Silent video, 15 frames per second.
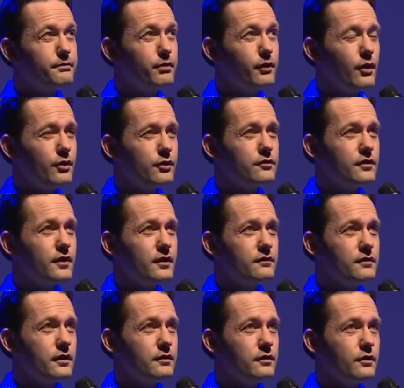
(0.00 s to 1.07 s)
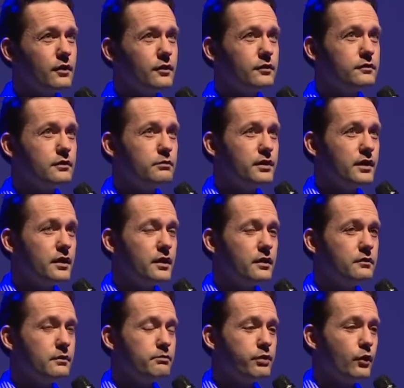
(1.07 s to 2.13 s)
blockchain technology
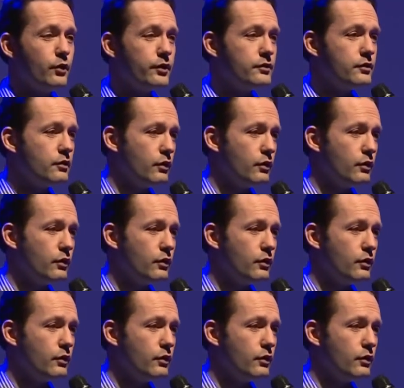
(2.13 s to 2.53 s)
being deployed